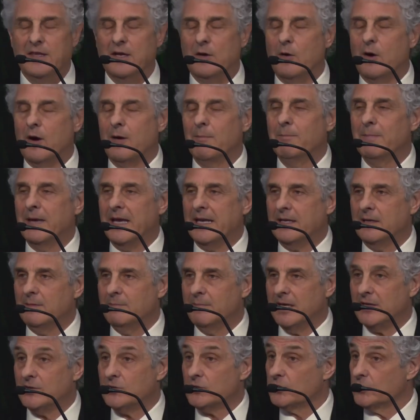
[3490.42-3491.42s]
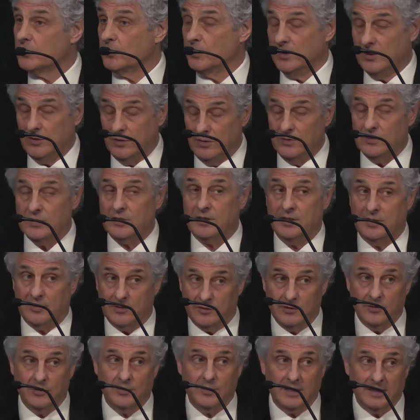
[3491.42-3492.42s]
There are many measures we used,
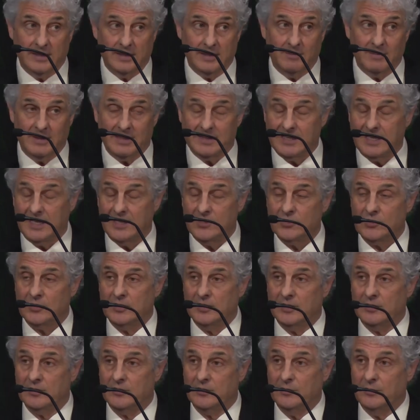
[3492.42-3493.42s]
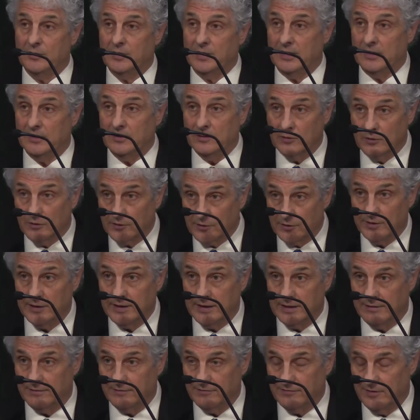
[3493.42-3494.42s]
including imitation, including
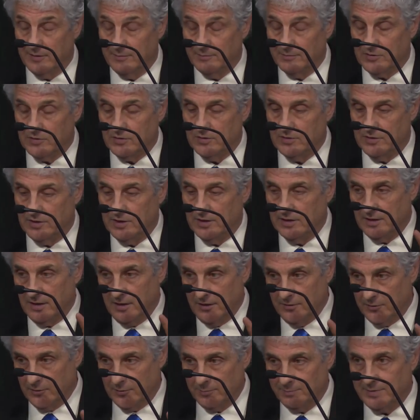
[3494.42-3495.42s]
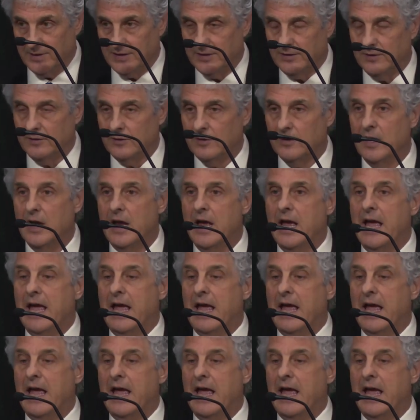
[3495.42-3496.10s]
learning from the other peer.